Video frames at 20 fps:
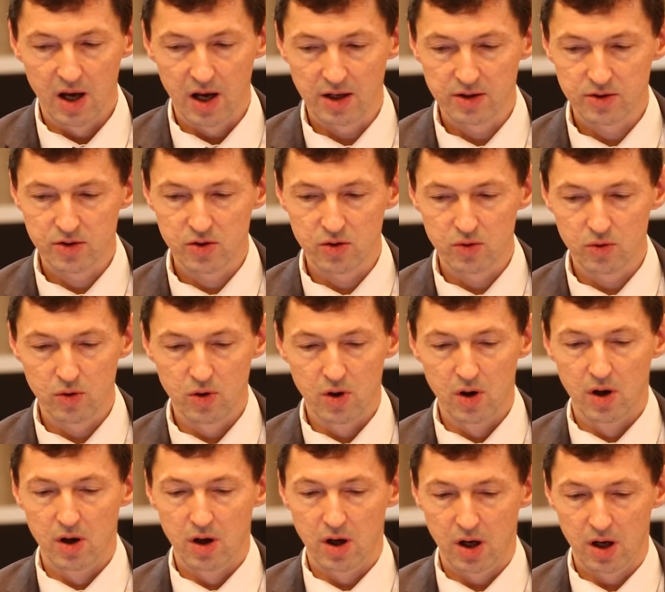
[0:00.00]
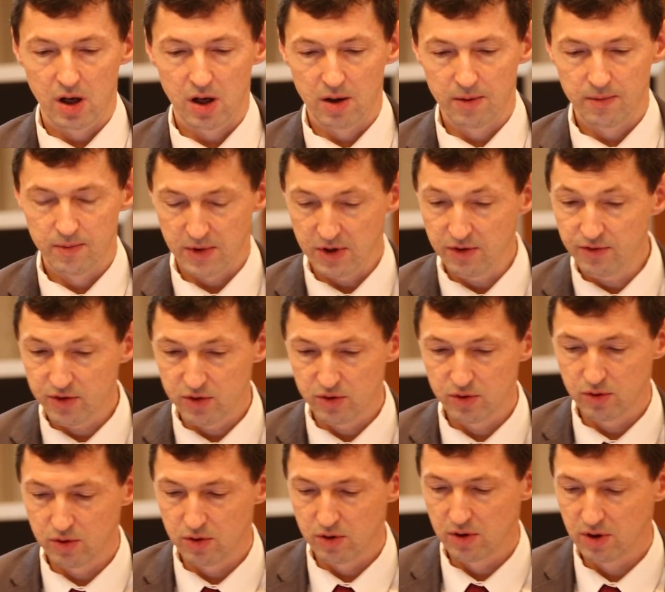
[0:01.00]
And so if
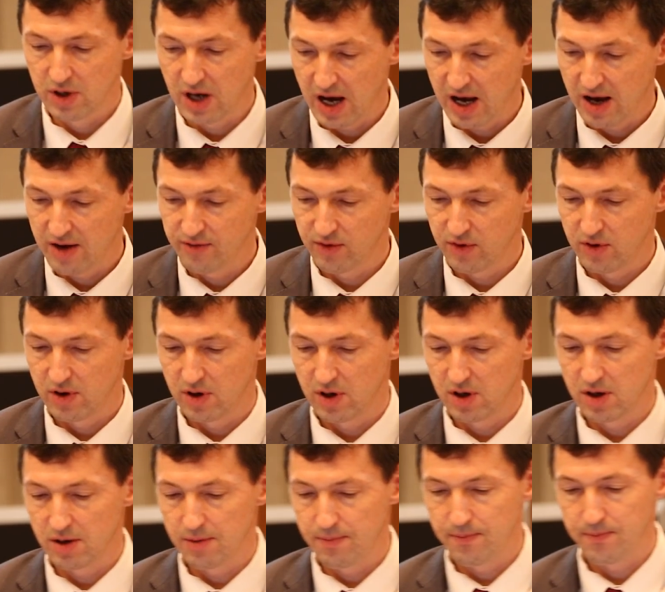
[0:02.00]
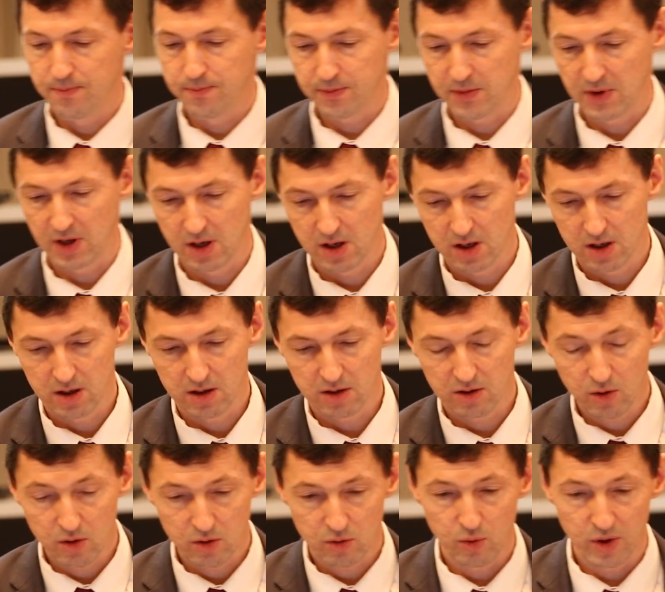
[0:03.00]
you have
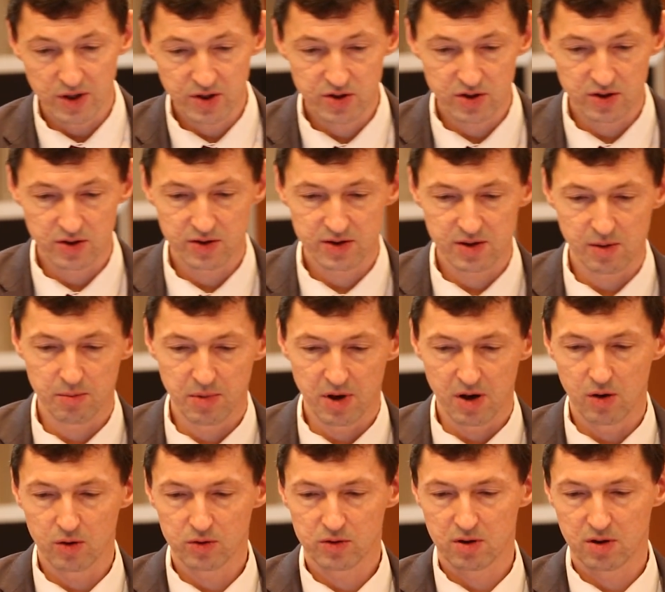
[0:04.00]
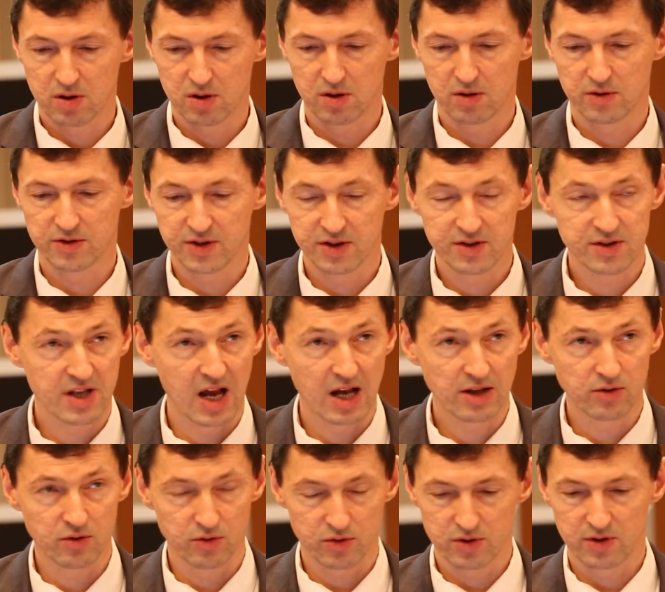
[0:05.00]
questions about the
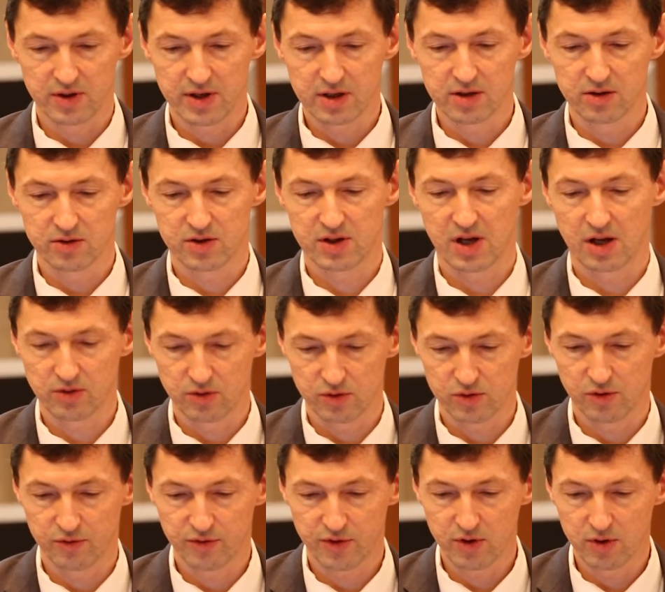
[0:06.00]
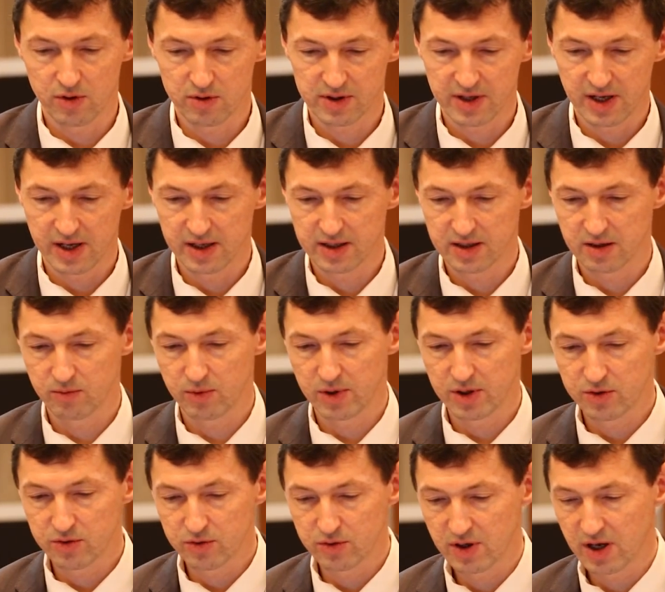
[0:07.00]
status, legal status of your data,
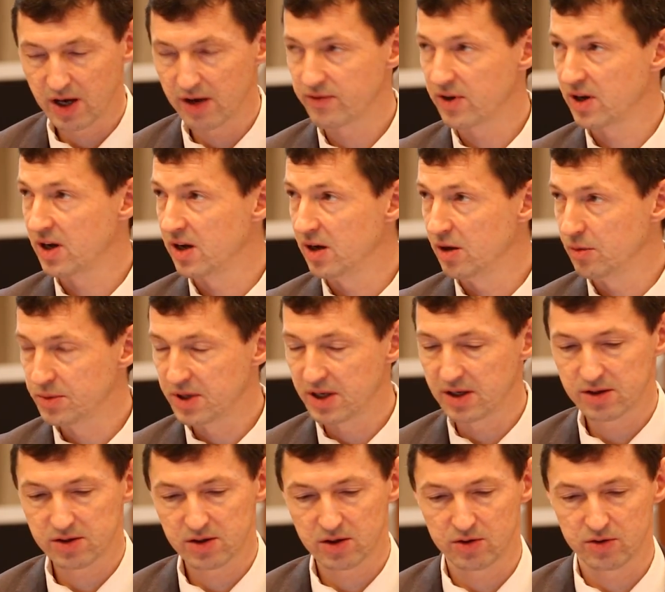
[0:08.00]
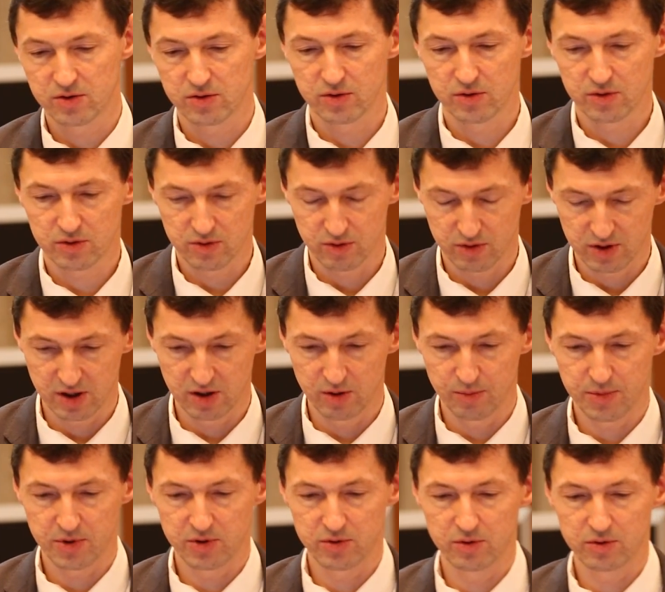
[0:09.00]
we do have a help desk to
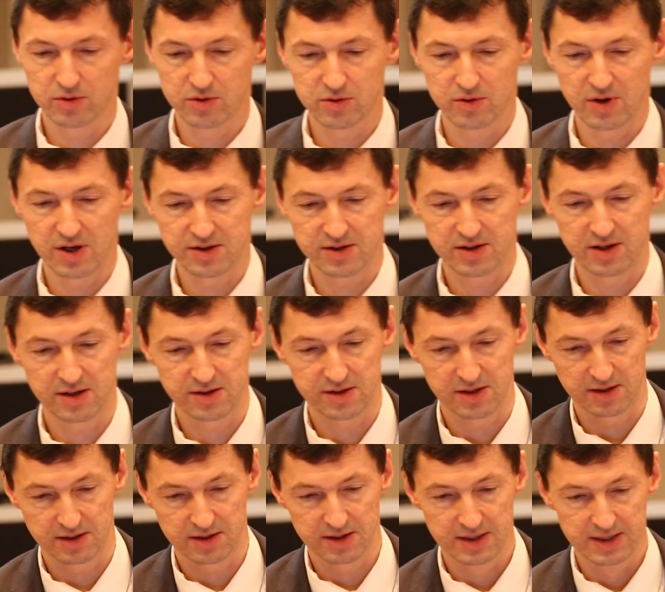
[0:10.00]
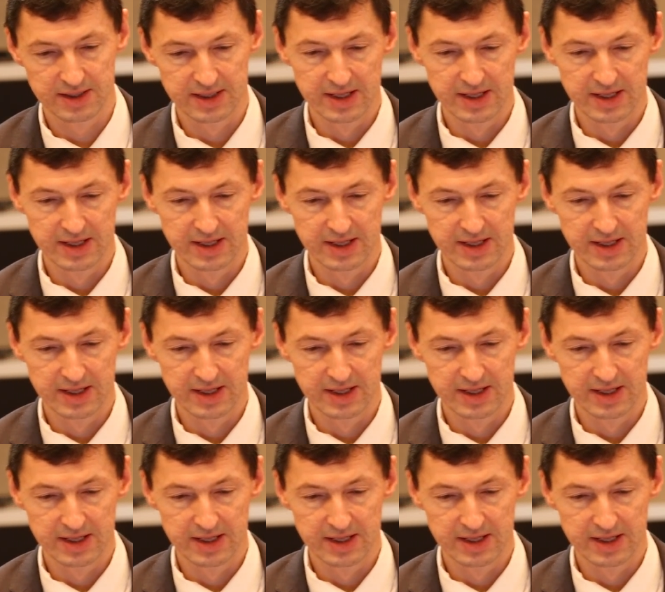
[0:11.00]
help you to assess it.